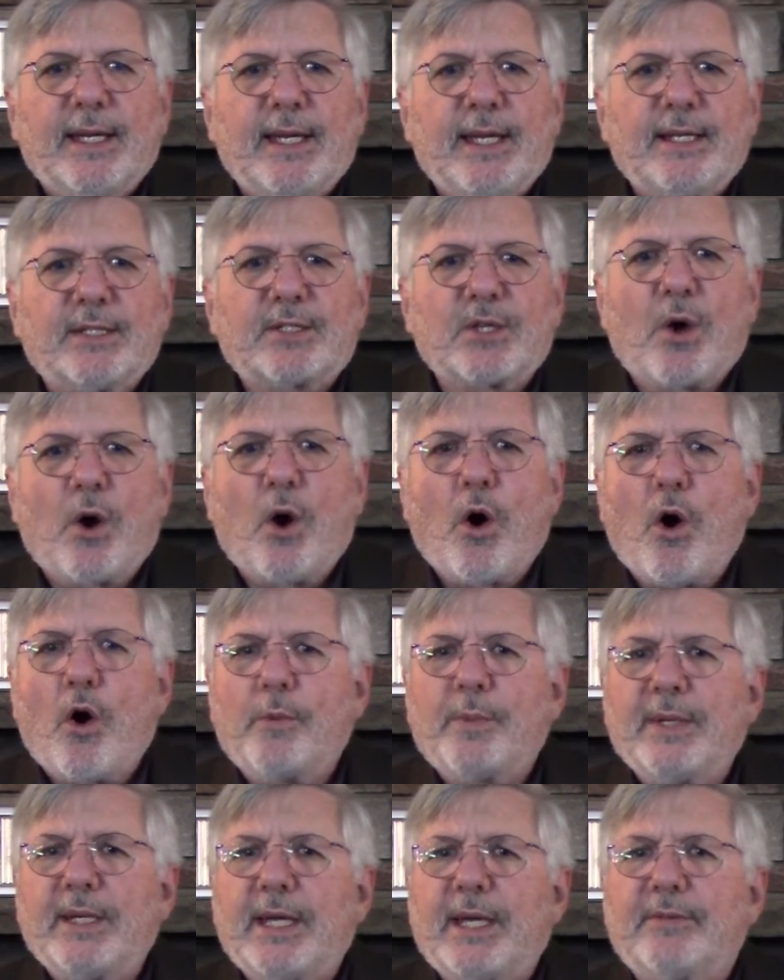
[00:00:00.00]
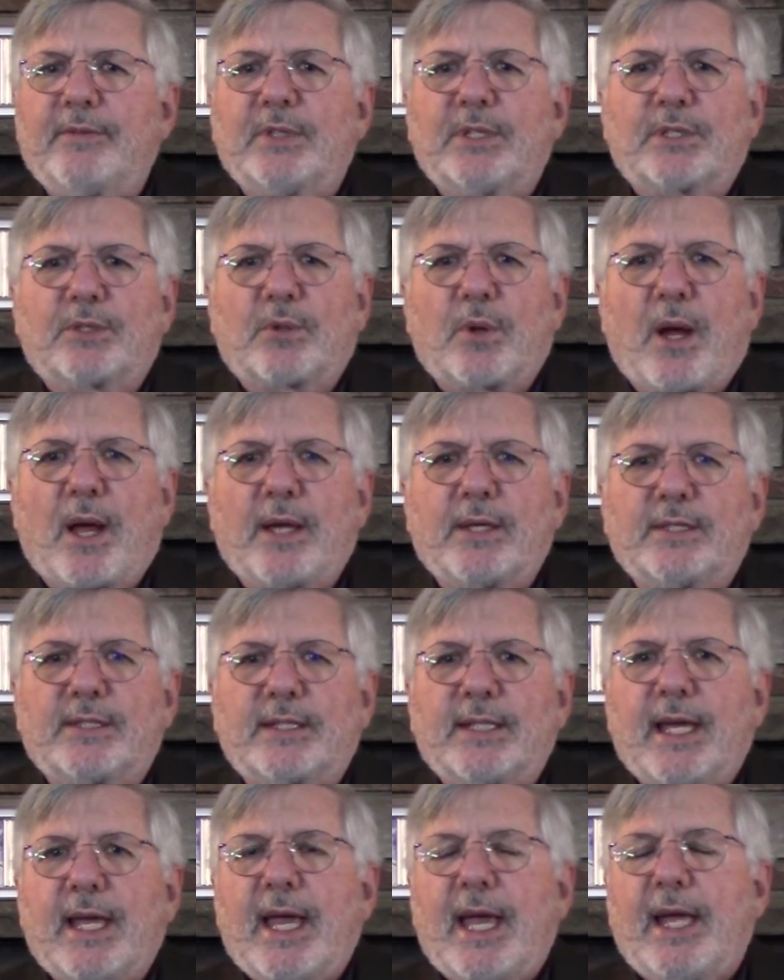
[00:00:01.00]
It's all been given to
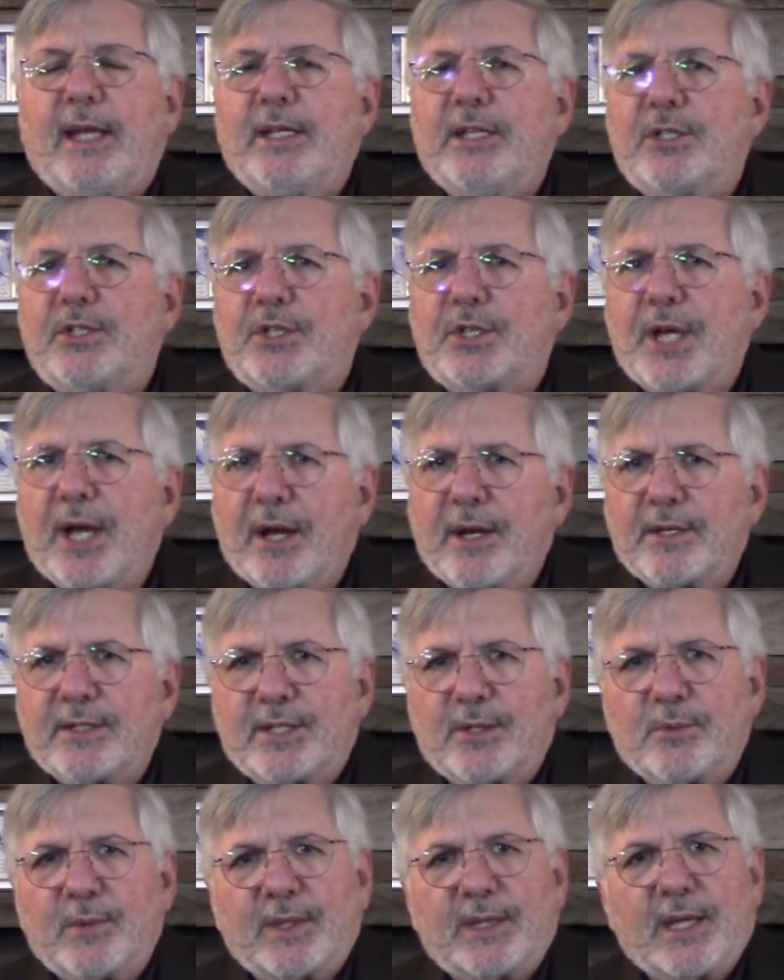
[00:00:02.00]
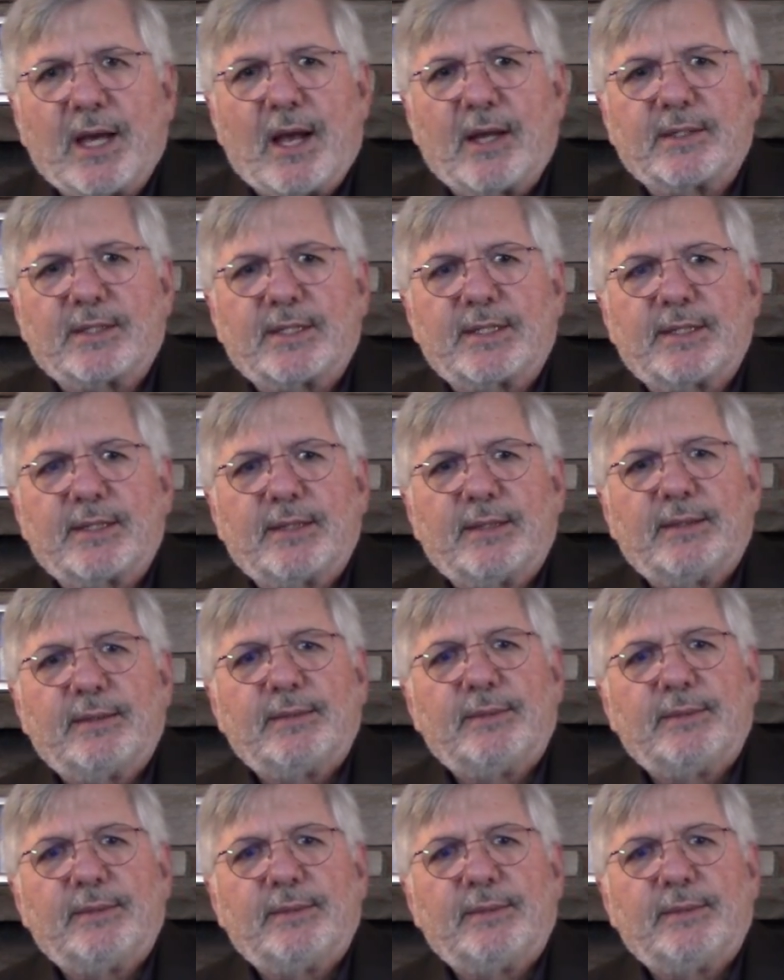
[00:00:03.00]
Christ, and he shares it with us.